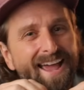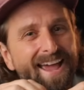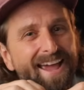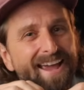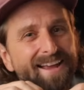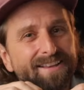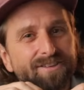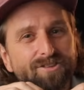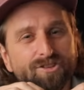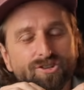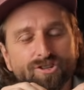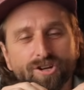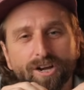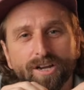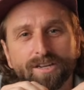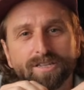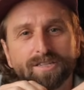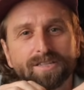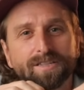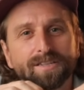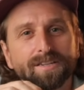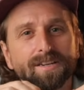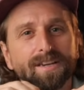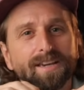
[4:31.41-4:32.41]
It
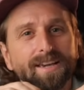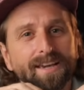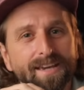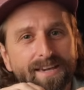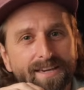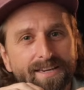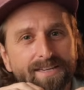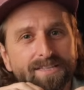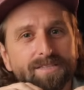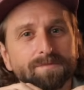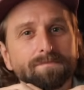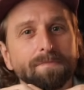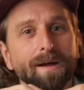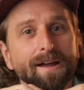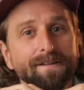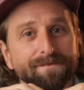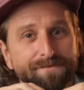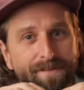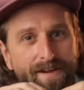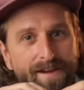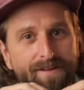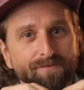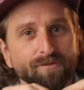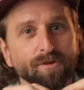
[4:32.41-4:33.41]
just is my
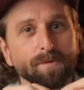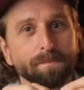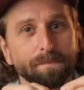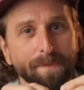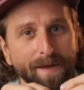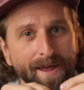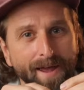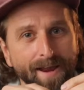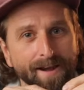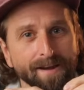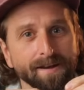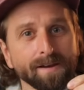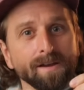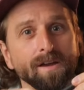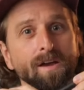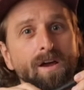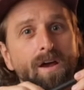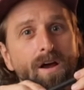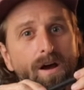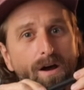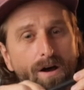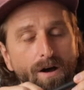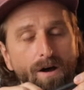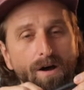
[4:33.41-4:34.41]
favorite pen
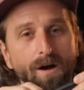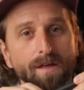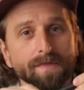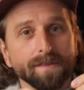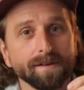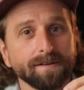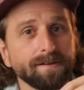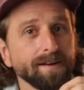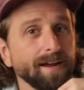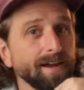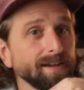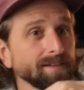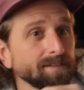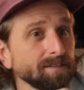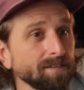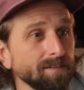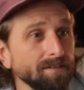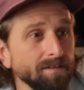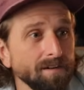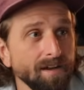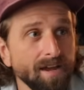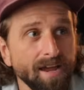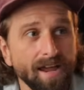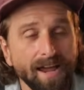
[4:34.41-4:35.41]
on the
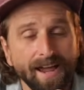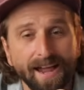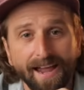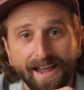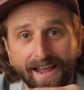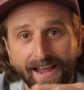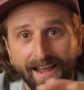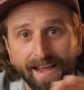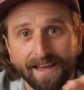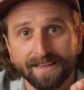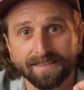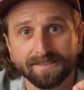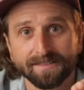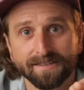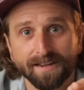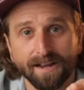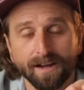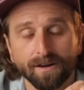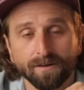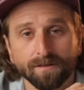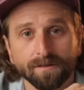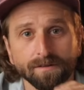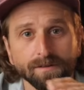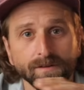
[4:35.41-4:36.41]
desk, hands
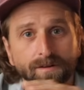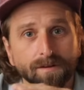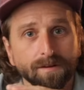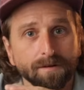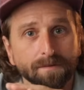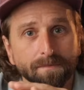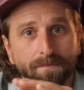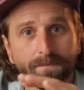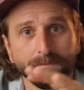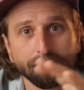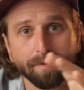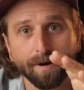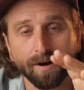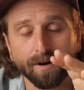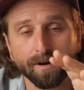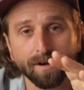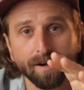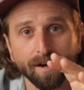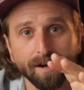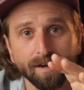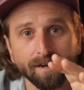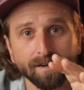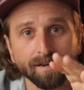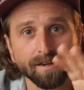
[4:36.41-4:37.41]
down, bar
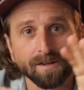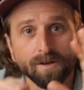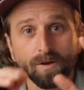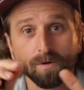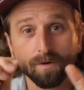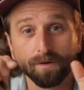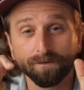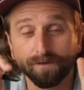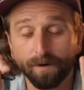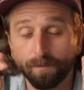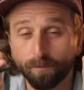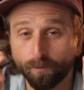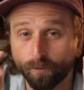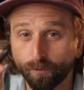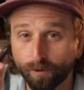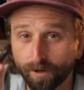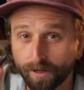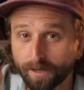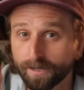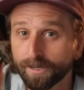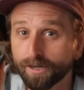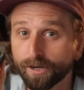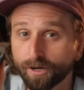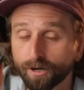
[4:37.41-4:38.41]
none. If I'm
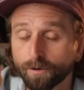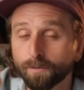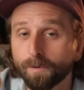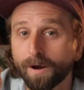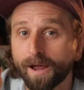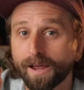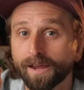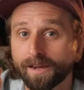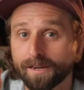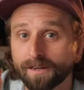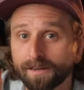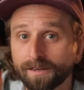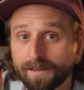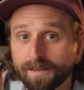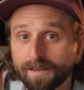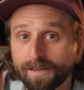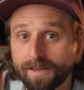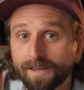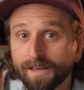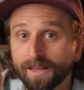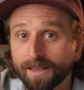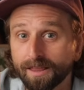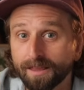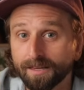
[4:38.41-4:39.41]
really gonna write,
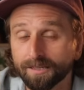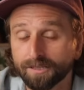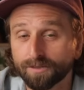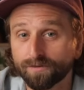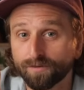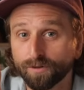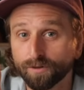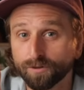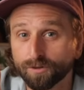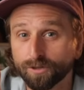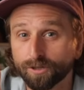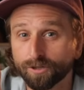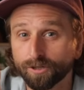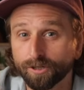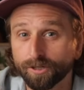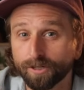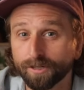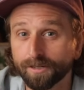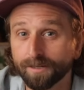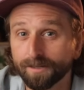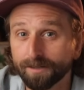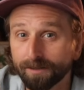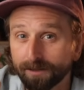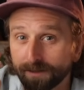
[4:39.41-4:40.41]
this feels
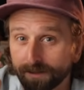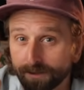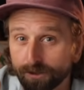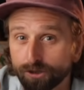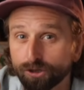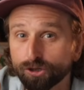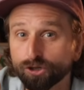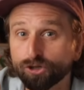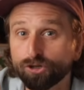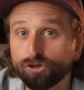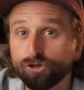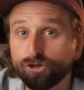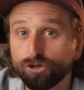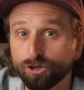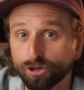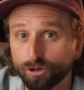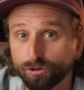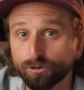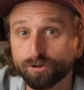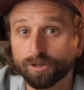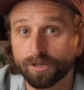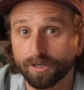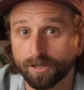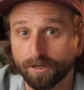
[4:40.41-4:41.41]
good.
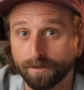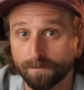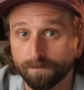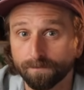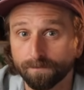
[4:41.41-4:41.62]
juicy.